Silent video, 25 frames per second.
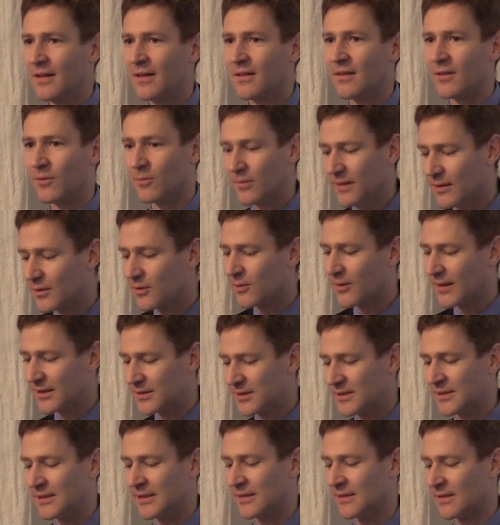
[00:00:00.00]
The real
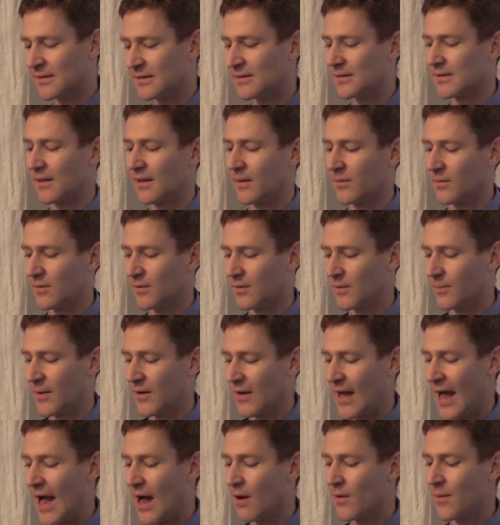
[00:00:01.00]
question here is
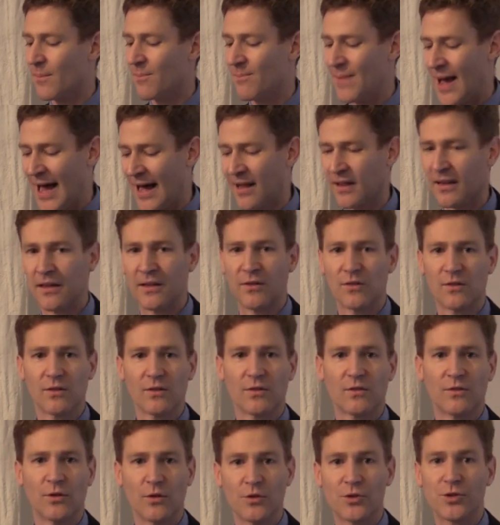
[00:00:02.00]
about how to balance
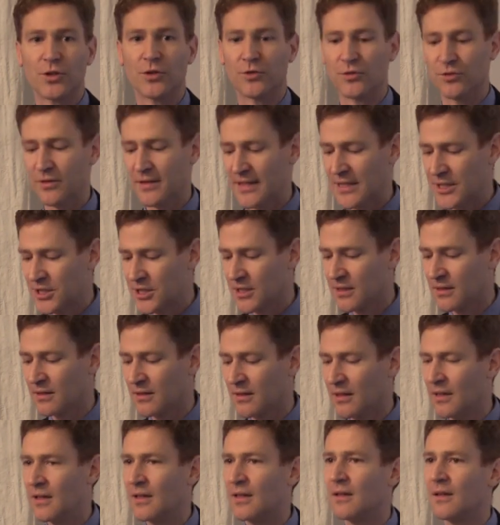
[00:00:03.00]
social
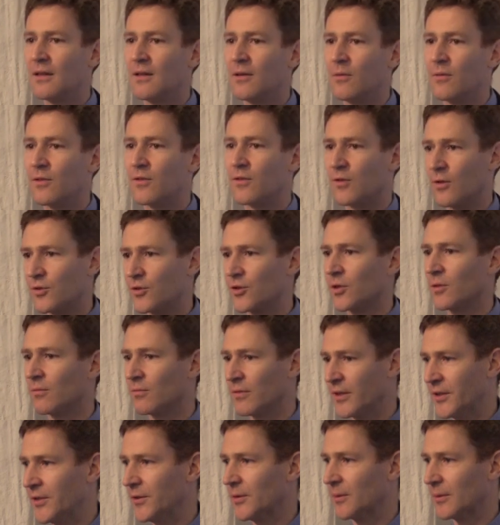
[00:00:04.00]
tradition with social
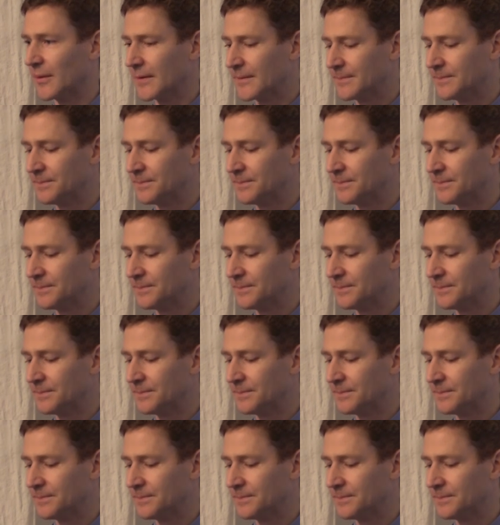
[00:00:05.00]
renewal.